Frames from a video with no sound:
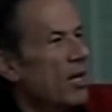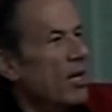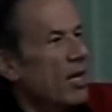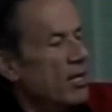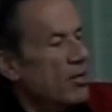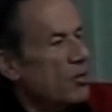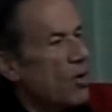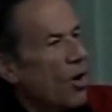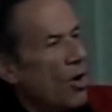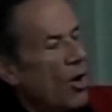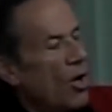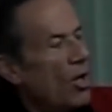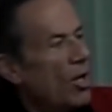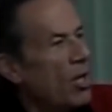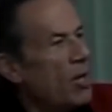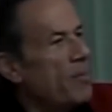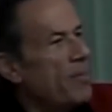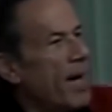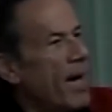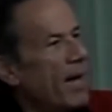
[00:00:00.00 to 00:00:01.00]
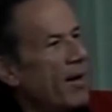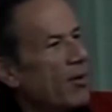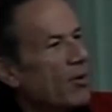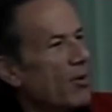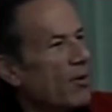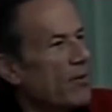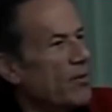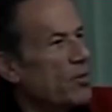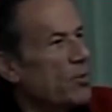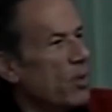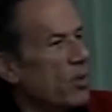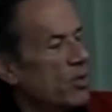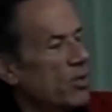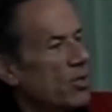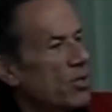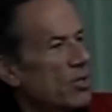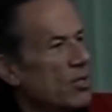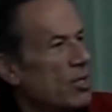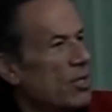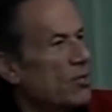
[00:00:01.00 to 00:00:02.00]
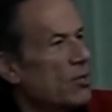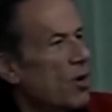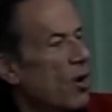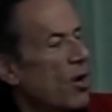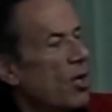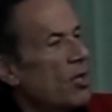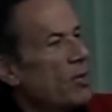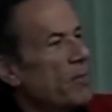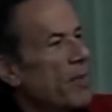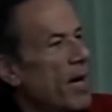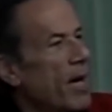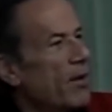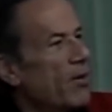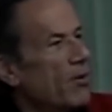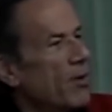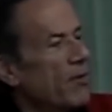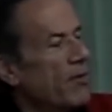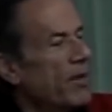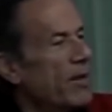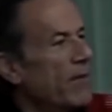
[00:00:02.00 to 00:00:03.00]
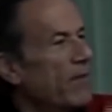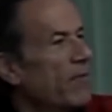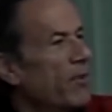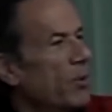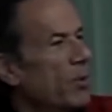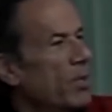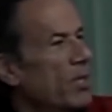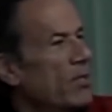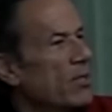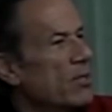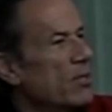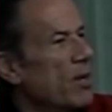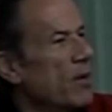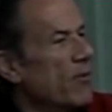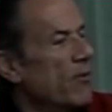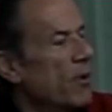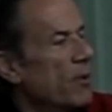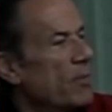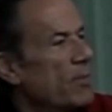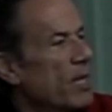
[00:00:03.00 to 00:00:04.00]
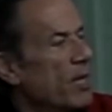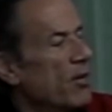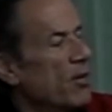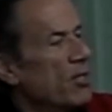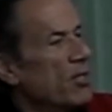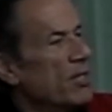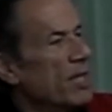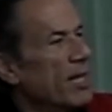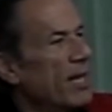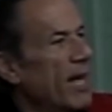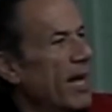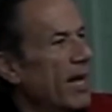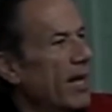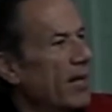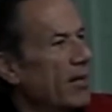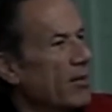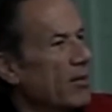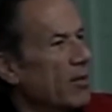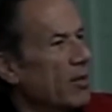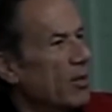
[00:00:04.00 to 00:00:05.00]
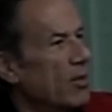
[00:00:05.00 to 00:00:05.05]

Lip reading: It's all a matter of switches. It's all a matter of influence from nearest at hand.